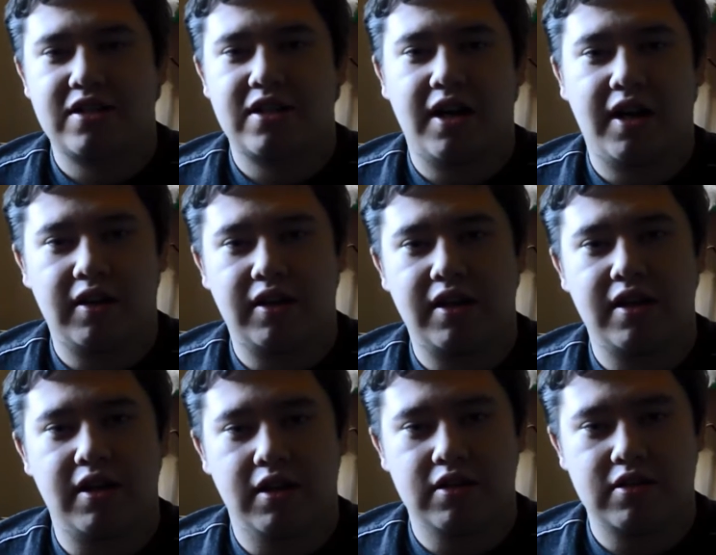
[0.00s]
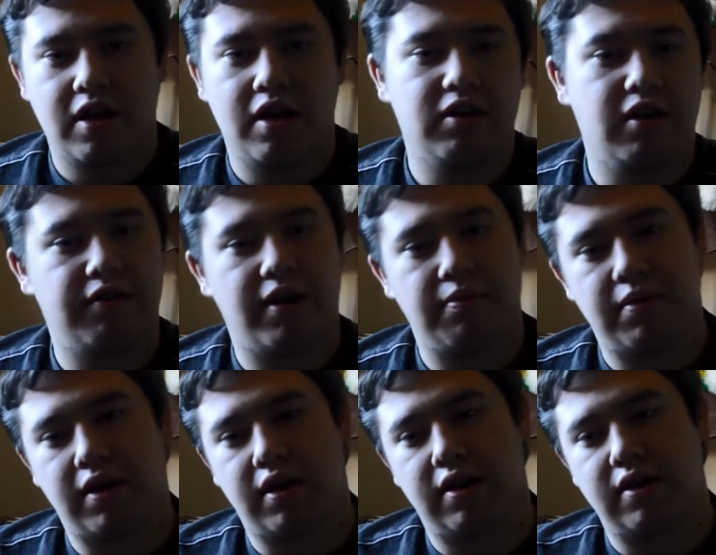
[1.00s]
at the start of November,
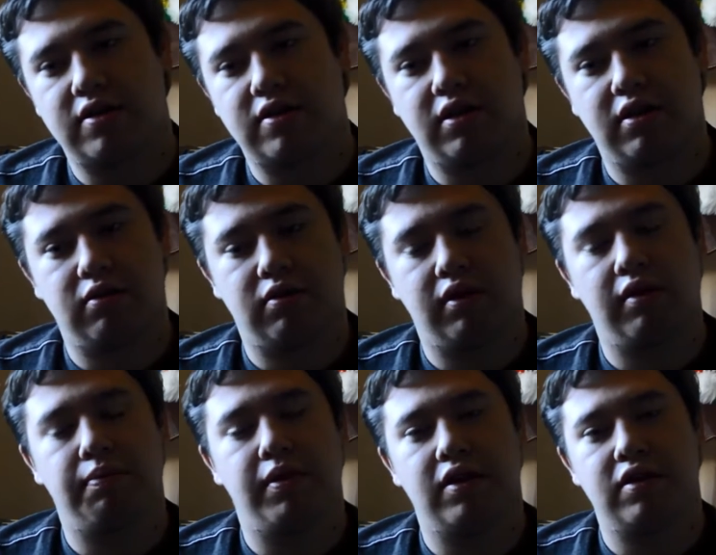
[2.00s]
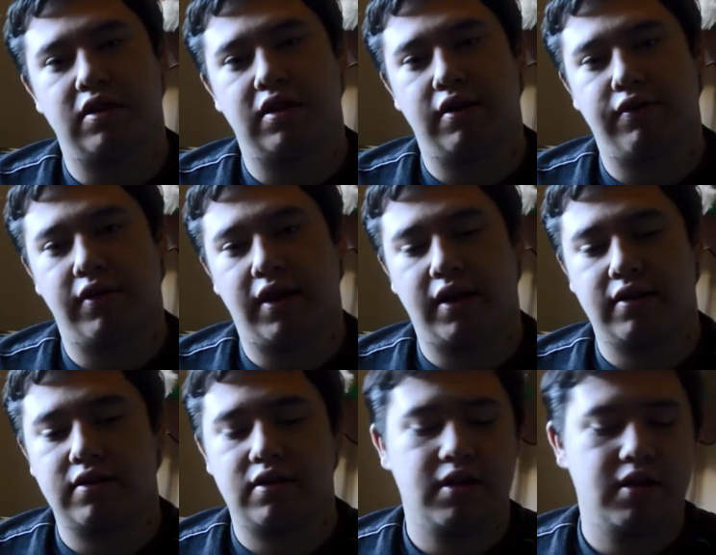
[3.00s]
guys, so I apologise for
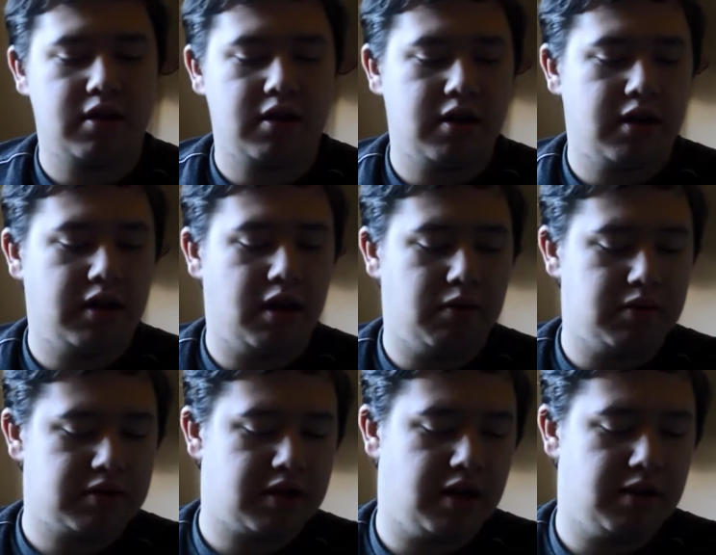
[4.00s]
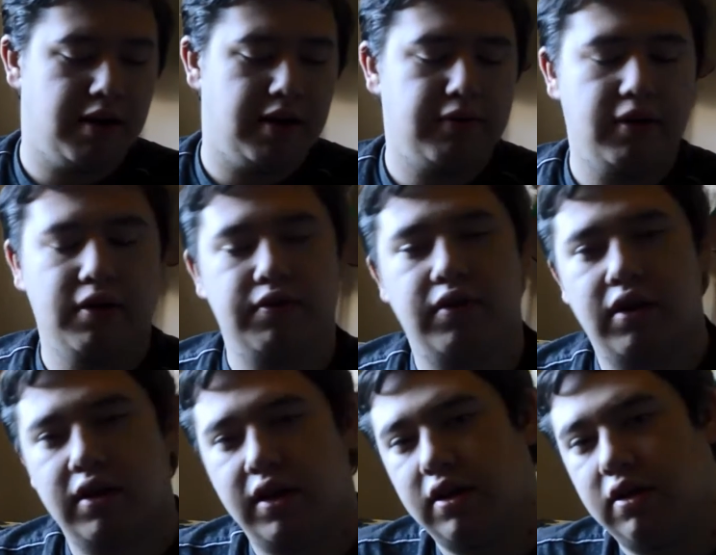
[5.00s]
that. That was kind of my fault for
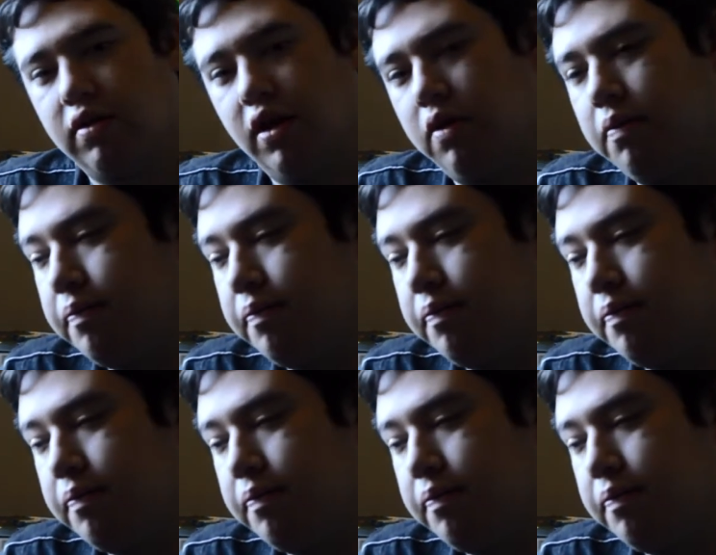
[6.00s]
not letting you know.